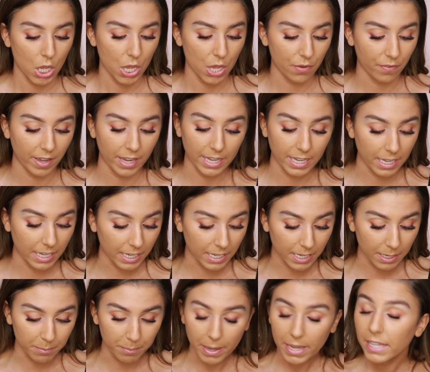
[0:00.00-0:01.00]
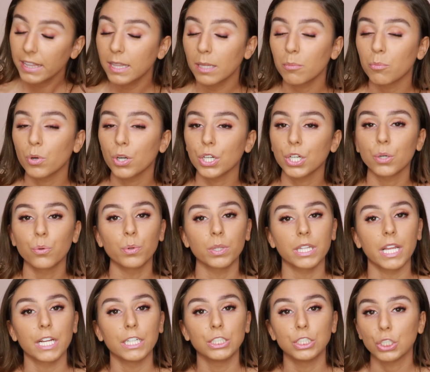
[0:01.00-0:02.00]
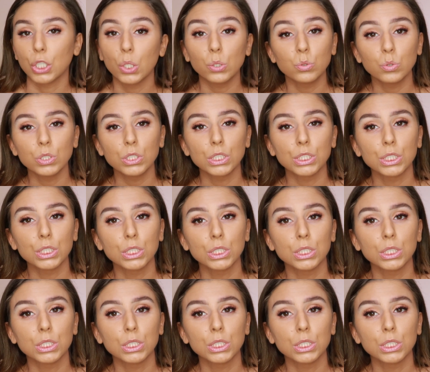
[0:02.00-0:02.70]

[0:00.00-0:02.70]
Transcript: if I can make them work when they don't.